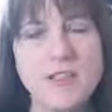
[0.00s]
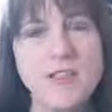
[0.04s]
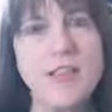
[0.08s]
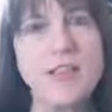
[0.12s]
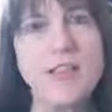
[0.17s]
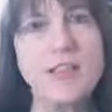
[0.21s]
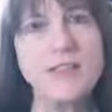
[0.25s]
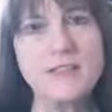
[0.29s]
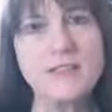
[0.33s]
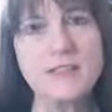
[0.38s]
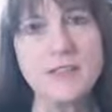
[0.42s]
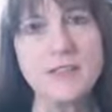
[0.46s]

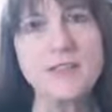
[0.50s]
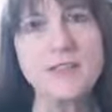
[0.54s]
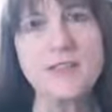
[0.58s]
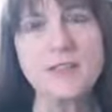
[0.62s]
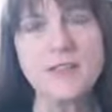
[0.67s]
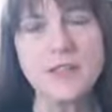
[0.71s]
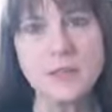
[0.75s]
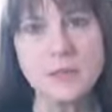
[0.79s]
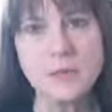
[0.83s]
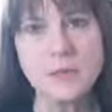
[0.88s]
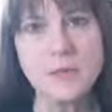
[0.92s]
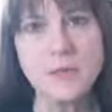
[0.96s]
and it's
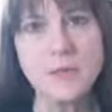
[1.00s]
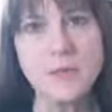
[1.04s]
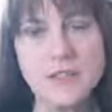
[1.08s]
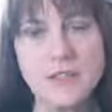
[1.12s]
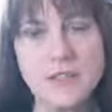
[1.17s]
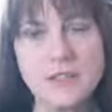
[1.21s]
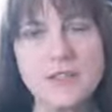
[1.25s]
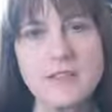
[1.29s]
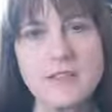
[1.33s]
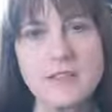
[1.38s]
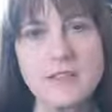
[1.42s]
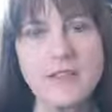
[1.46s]
something that we
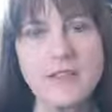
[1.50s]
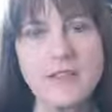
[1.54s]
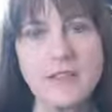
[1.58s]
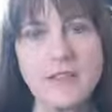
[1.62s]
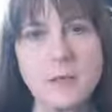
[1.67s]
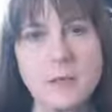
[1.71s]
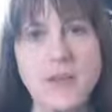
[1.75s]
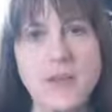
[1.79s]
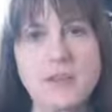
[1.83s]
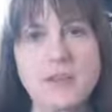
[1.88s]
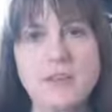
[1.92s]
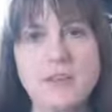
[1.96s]
need to
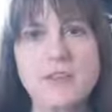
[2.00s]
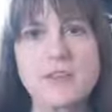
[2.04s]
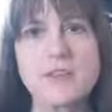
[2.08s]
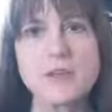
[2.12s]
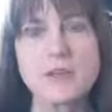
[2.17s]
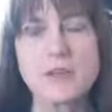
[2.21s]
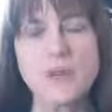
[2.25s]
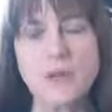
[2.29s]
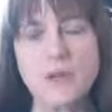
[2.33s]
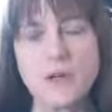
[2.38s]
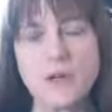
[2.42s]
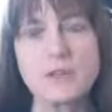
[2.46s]
talk about so
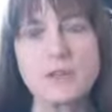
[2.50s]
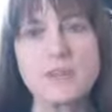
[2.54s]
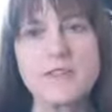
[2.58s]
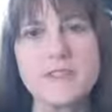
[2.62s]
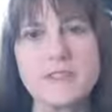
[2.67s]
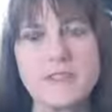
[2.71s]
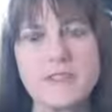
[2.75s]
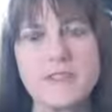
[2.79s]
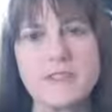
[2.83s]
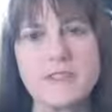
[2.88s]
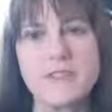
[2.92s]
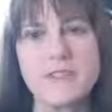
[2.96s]
that we're
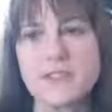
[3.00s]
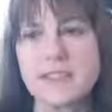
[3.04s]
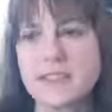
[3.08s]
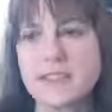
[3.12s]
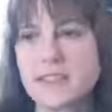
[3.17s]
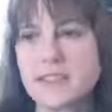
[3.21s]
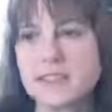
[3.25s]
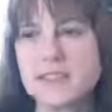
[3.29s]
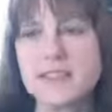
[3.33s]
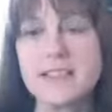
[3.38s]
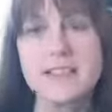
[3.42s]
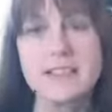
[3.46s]
positioned as
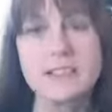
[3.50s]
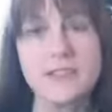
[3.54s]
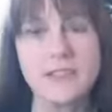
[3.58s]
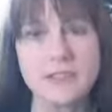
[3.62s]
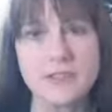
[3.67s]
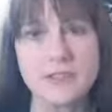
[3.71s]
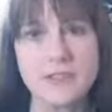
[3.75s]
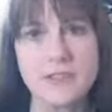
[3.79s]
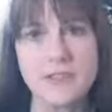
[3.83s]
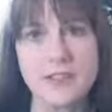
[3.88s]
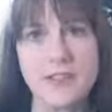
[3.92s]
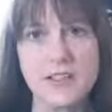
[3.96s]
the
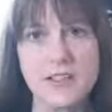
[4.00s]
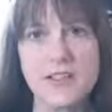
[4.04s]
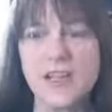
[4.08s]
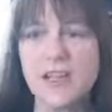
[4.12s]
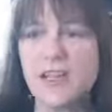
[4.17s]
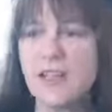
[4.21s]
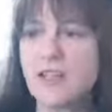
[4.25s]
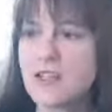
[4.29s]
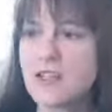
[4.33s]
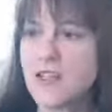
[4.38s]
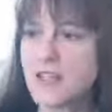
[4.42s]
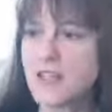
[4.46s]
leaders
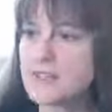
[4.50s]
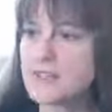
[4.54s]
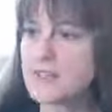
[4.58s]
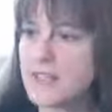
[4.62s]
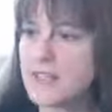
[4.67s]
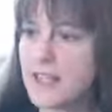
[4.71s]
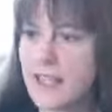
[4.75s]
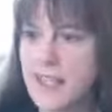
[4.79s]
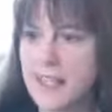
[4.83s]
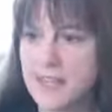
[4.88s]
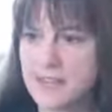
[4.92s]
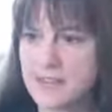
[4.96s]
and not the
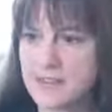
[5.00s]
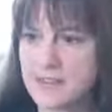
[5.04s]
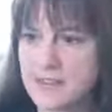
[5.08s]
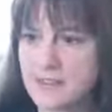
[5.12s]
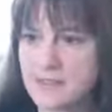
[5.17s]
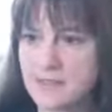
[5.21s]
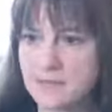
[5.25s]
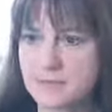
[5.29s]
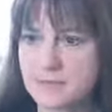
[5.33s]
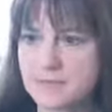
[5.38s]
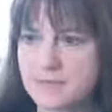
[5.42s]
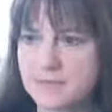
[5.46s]

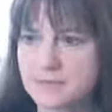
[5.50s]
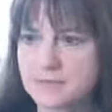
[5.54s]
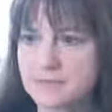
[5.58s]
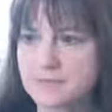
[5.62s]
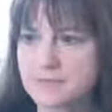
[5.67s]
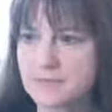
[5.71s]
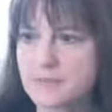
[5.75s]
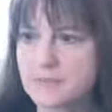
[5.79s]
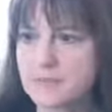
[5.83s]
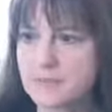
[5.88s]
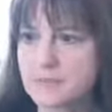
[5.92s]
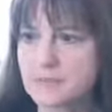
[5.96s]
last.
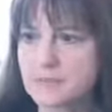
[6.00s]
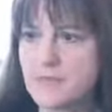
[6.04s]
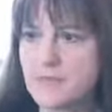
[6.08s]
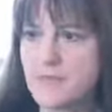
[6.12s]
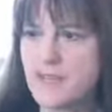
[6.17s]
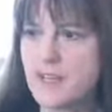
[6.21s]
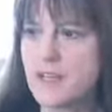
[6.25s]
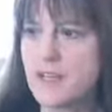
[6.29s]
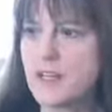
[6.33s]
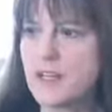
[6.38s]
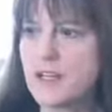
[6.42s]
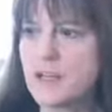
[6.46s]

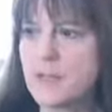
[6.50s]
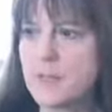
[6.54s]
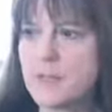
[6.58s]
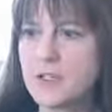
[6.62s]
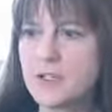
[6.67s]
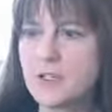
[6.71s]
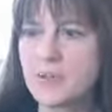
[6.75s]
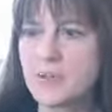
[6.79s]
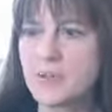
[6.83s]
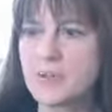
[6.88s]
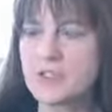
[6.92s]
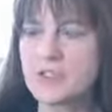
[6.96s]

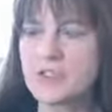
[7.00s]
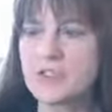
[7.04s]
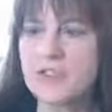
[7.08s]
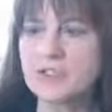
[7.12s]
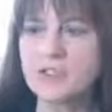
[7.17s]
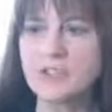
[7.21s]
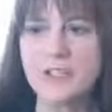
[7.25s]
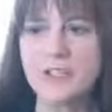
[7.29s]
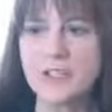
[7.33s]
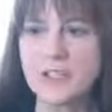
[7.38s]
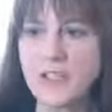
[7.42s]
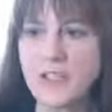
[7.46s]
If we
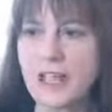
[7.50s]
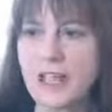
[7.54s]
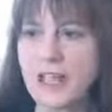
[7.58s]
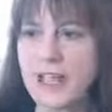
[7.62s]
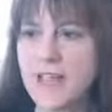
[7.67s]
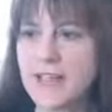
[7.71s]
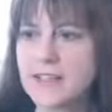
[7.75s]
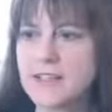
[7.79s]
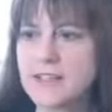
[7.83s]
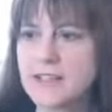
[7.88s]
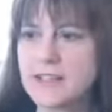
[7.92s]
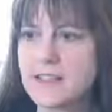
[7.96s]
just look
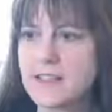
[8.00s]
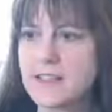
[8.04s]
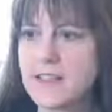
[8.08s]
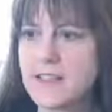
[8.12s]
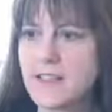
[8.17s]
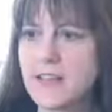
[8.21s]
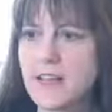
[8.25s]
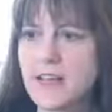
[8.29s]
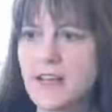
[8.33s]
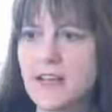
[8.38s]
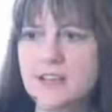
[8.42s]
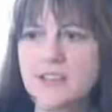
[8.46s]
at,
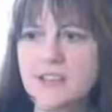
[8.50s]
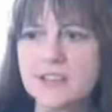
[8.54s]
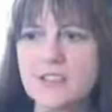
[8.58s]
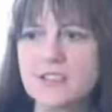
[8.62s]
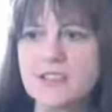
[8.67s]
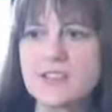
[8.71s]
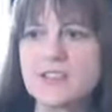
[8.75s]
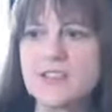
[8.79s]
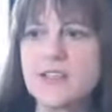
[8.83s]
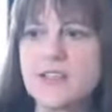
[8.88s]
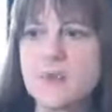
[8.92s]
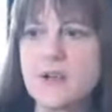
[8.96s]

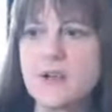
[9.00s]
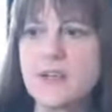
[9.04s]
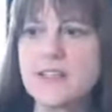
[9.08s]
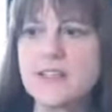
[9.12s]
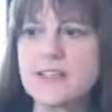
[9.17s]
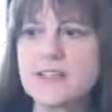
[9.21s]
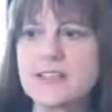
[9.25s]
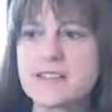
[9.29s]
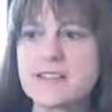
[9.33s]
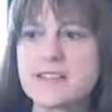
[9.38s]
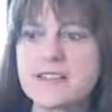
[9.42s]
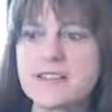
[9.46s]
just in
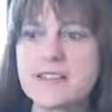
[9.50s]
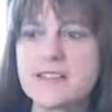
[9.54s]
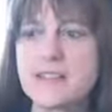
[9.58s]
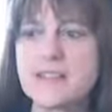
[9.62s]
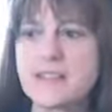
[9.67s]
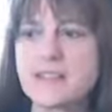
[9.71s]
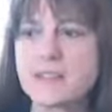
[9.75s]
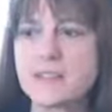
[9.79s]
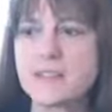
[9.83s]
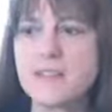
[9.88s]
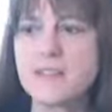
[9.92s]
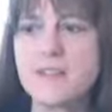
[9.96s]

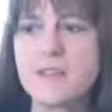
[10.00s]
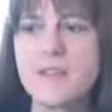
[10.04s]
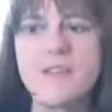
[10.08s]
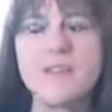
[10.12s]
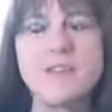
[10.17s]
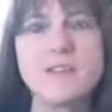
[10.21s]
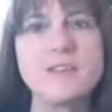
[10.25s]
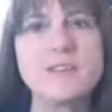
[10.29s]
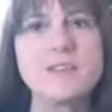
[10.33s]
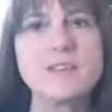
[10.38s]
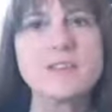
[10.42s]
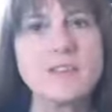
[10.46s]
2016,
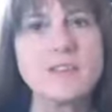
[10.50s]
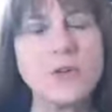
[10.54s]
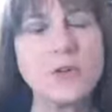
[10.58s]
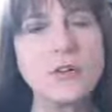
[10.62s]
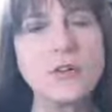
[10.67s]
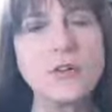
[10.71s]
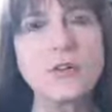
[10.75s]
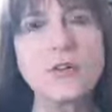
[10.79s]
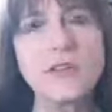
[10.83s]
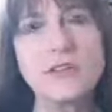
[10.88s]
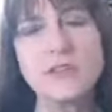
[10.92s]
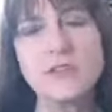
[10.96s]

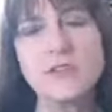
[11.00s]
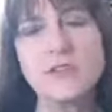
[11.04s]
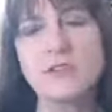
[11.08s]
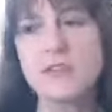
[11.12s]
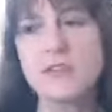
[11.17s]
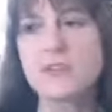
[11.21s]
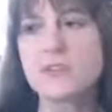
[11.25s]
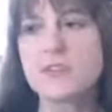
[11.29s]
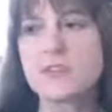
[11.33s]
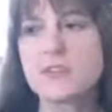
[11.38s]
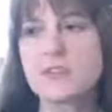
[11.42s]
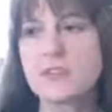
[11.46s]
solar
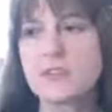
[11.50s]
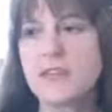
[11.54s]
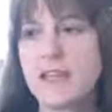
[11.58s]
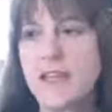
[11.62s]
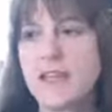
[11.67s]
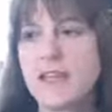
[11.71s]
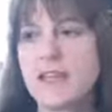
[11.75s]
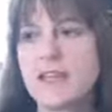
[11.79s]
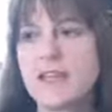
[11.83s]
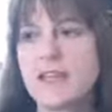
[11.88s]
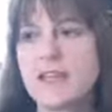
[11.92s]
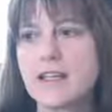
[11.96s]
energy was
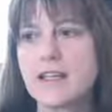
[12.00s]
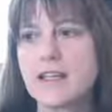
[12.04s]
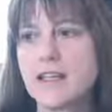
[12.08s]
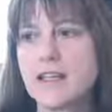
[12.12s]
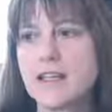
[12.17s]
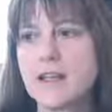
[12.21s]
creating